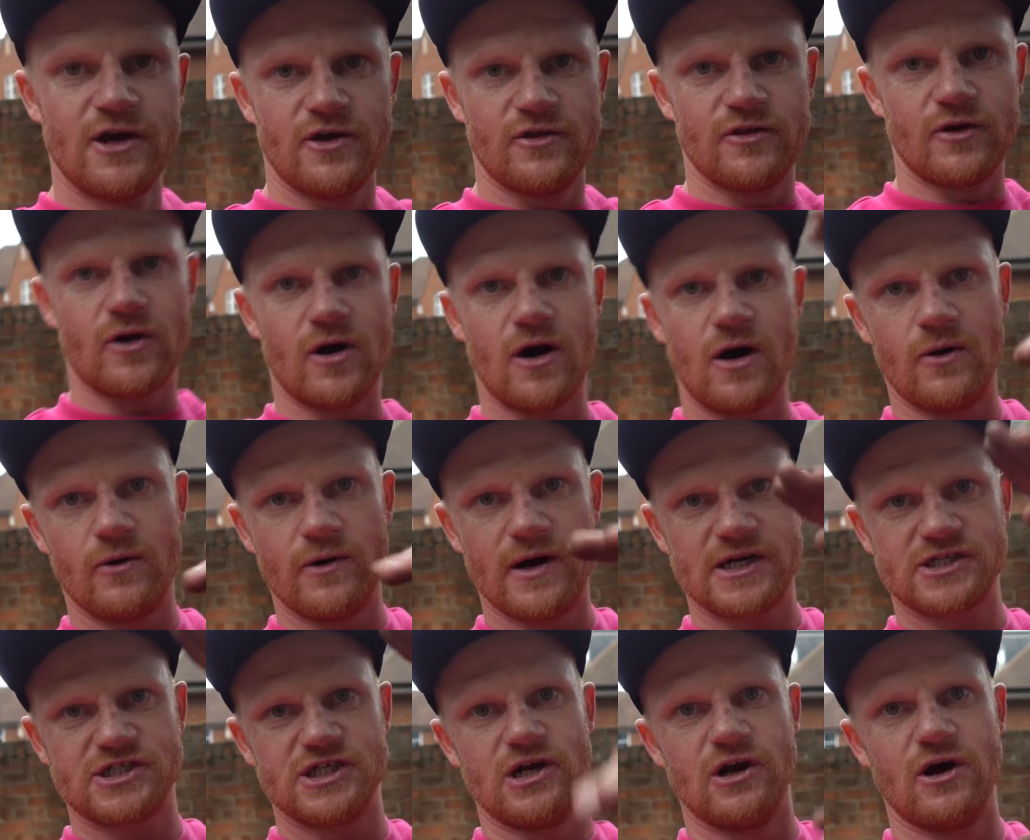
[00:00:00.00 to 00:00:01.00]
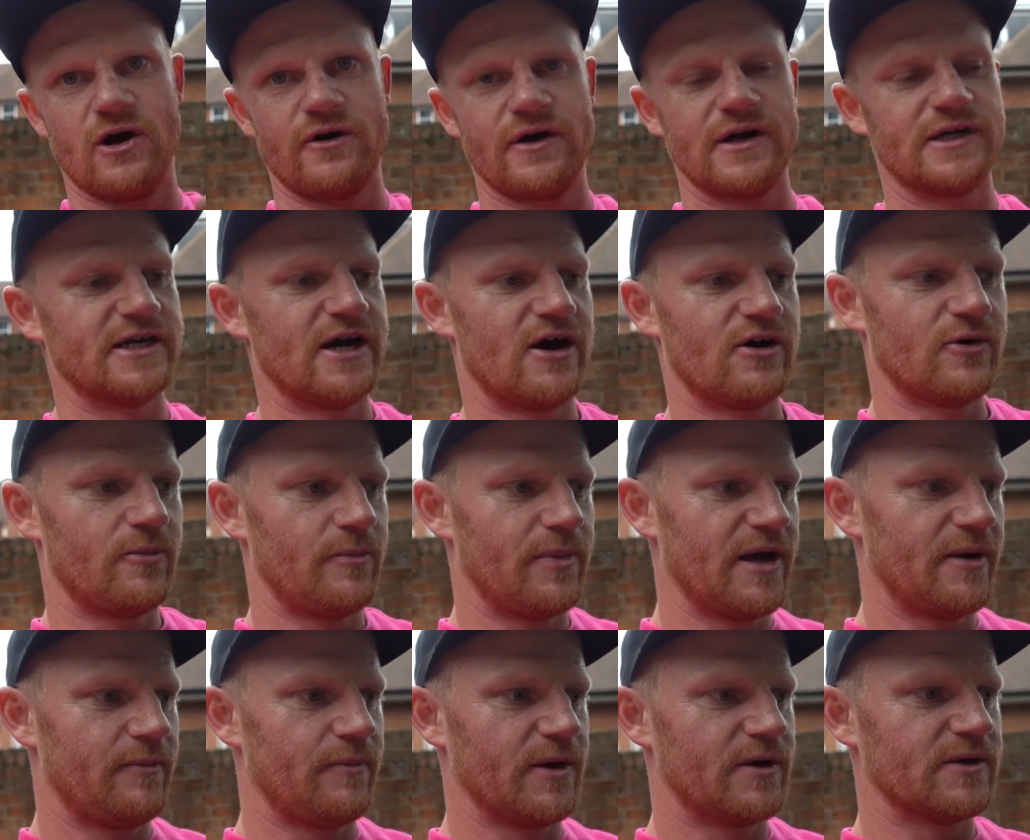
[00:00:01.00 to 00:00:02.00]
the car will actually lower it down a
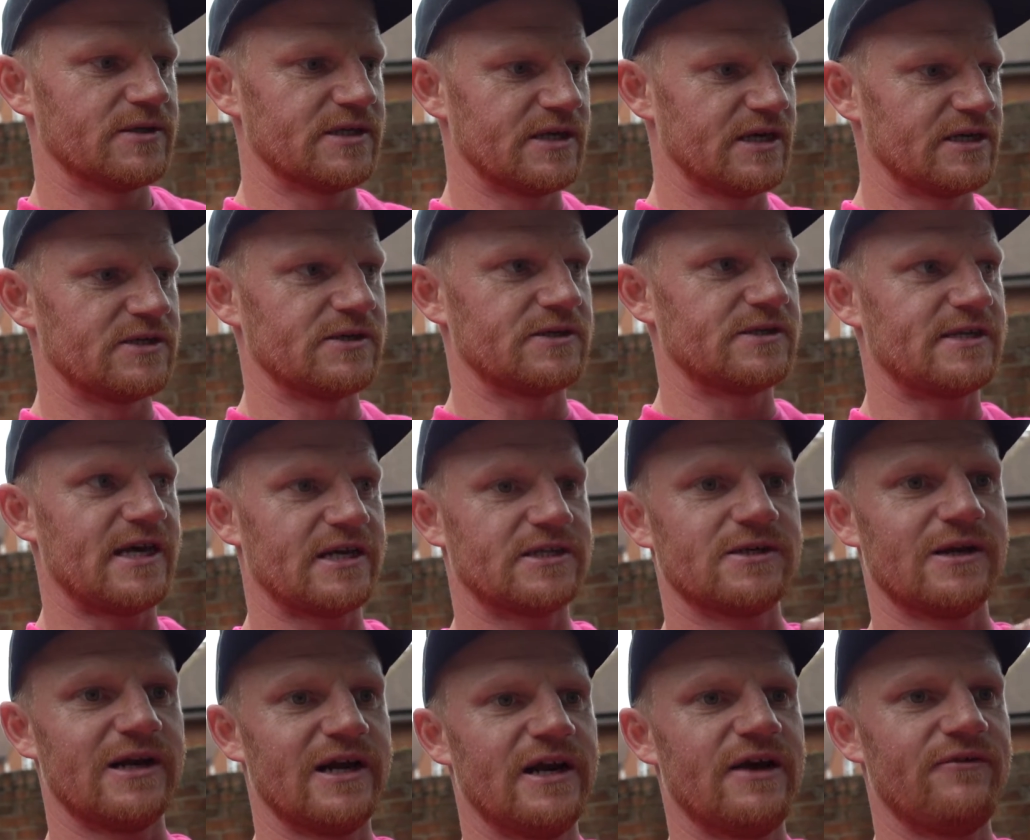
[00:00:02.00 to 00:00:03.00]
bit because it needs to settle in.